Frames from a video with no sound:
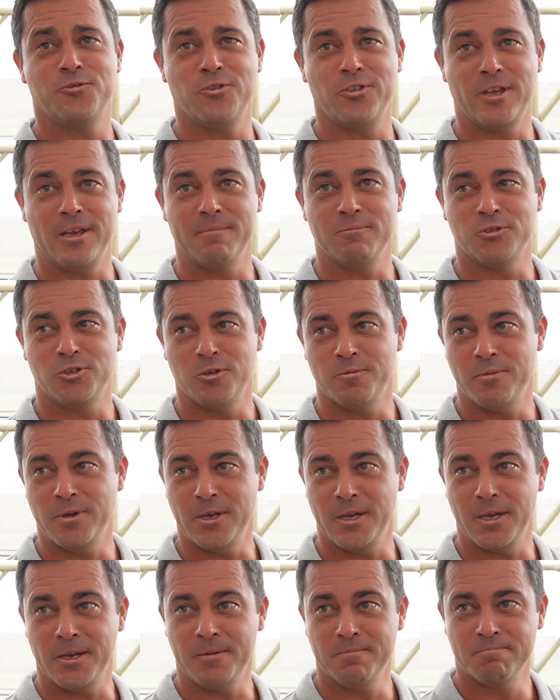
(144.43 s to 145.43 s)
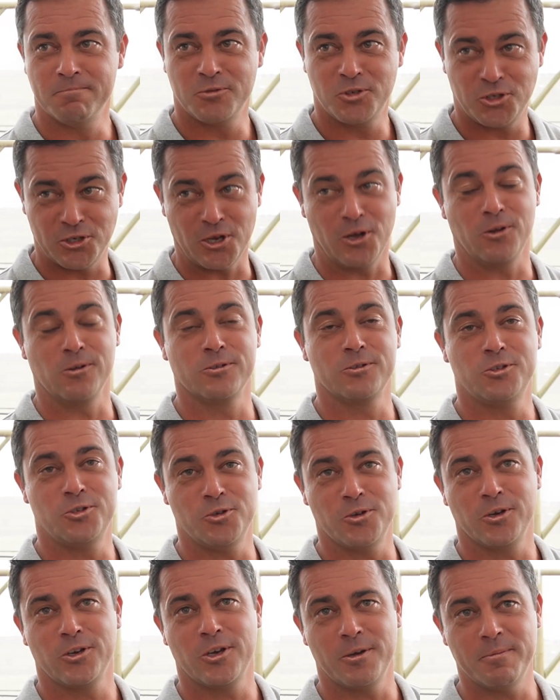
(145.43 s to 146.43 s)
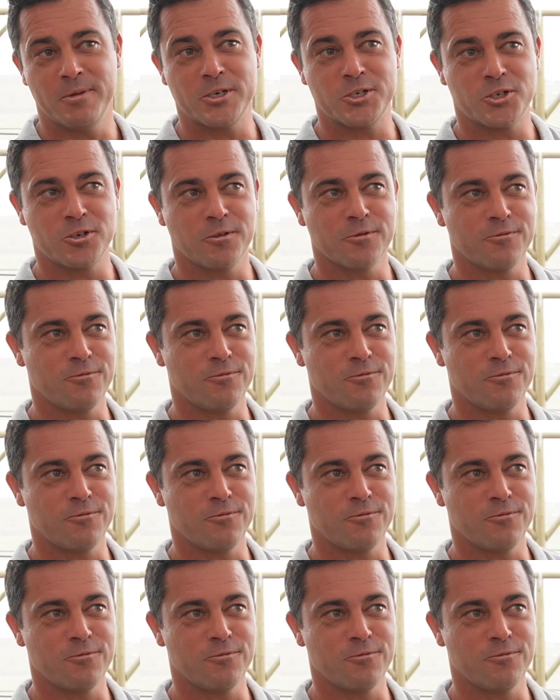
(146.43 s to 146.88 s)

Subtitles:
for them to be sold to a commercial